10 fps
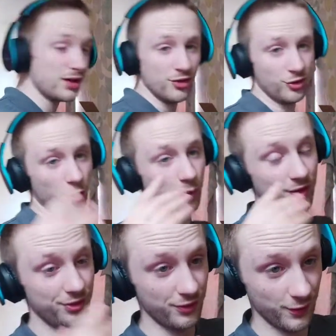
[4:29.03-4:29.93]
So
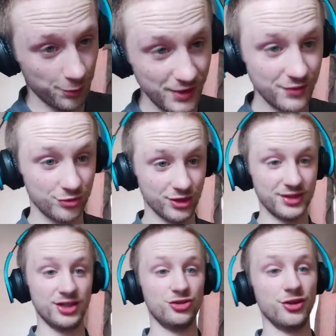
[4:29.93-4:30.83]
with the previous
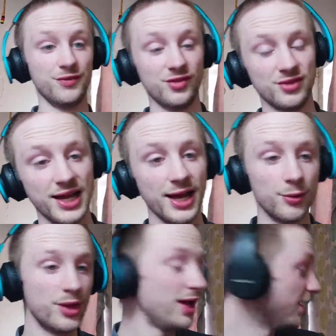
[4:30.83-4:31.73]
rendition of this
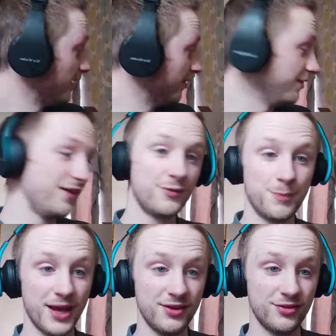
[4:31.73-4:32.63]
layout, this
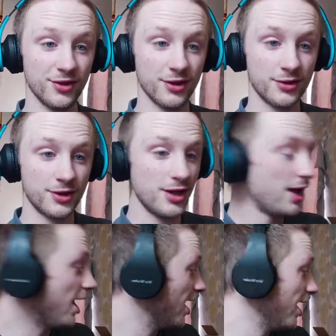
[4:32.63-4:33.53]
pacer,
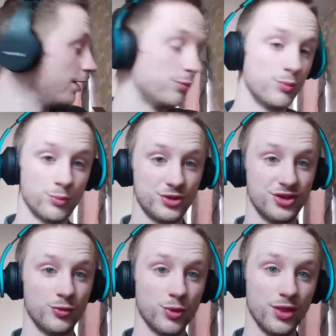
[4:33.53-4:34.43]
which
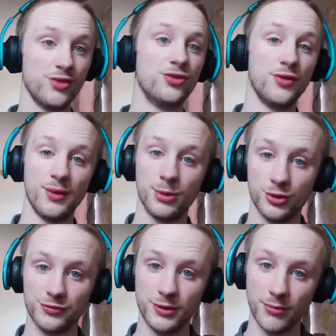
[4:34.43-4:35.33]
is one of the two that my
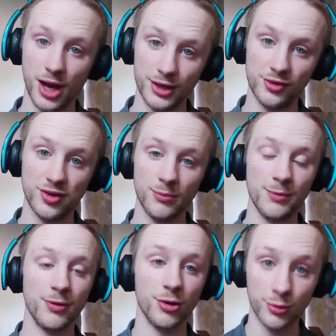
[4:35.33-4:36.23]
good friend Martin has let me
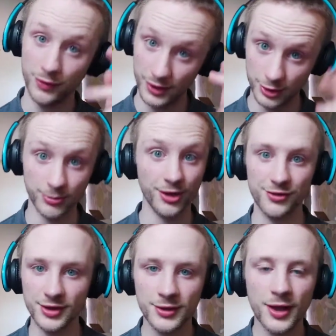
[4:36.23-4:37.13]
borrow, thank you
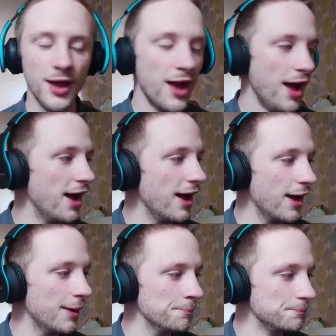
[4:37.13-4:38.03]
Martin,
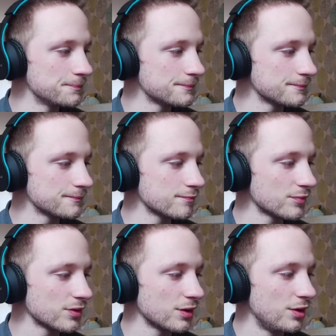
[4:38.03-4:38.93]

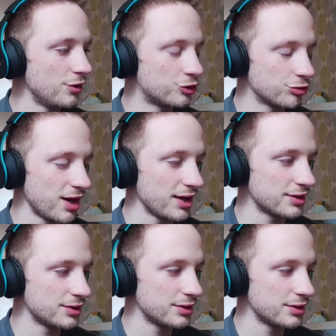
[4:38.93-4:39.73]
the track,